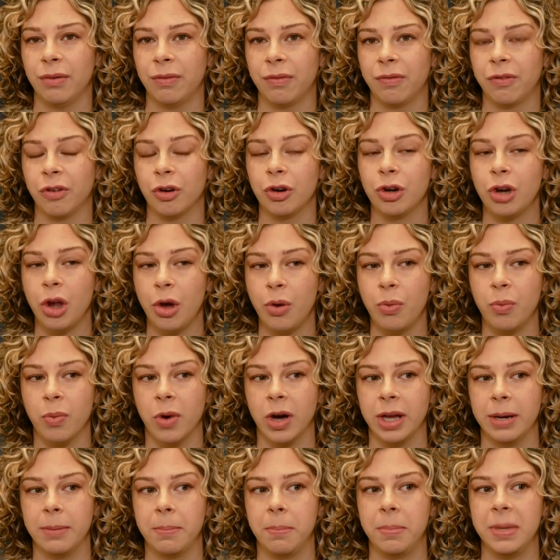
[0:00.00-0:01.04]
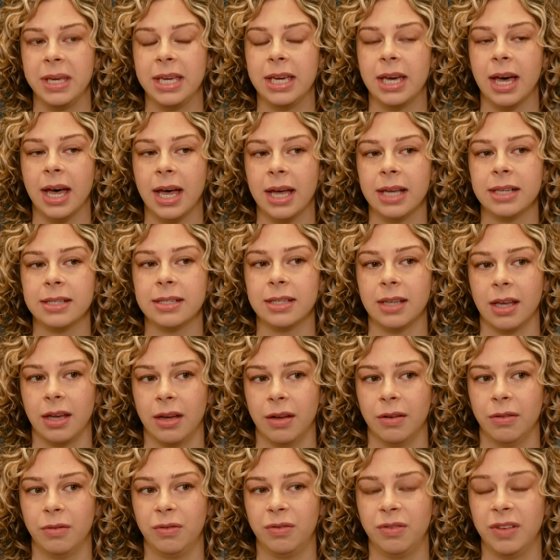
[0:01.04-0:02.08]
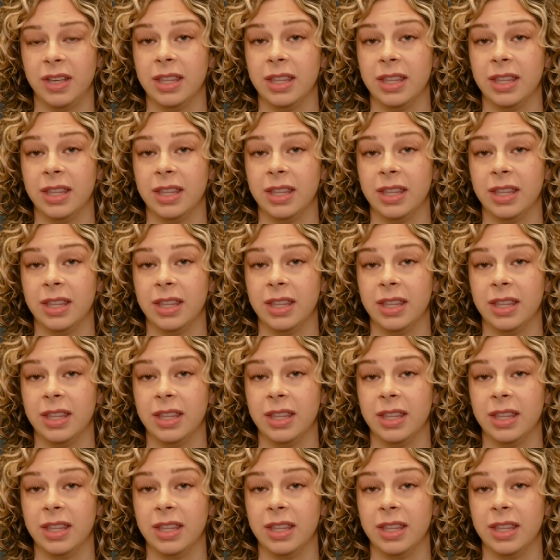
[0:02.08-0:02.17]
for no one because of,